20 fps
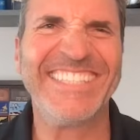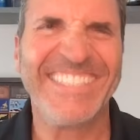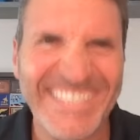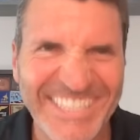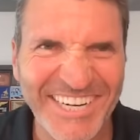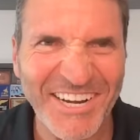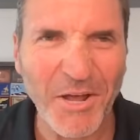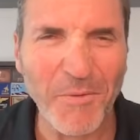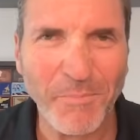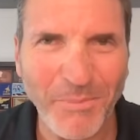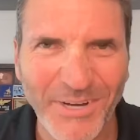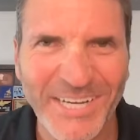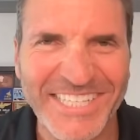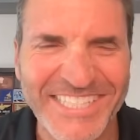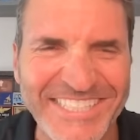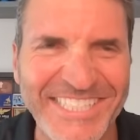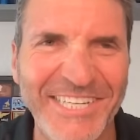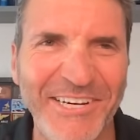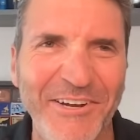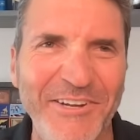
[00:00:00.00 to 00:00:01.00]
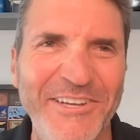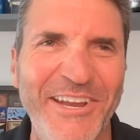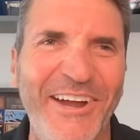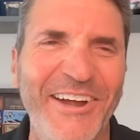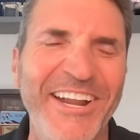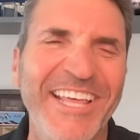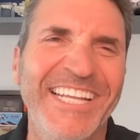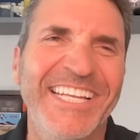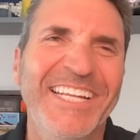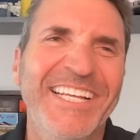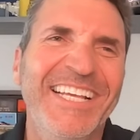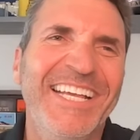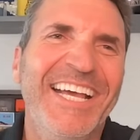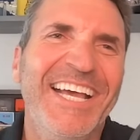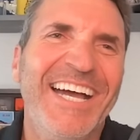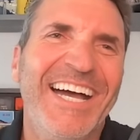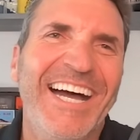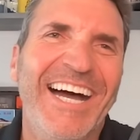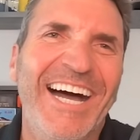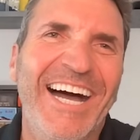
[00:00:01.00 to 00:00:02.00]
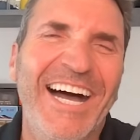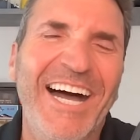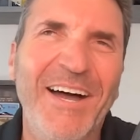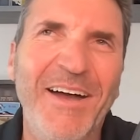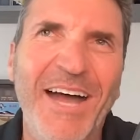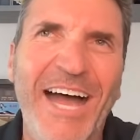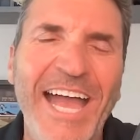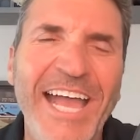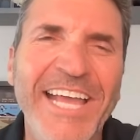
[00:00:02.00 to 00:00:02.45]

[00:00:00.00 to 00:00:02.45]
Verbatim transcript: zero point zero, darn it. Uh, I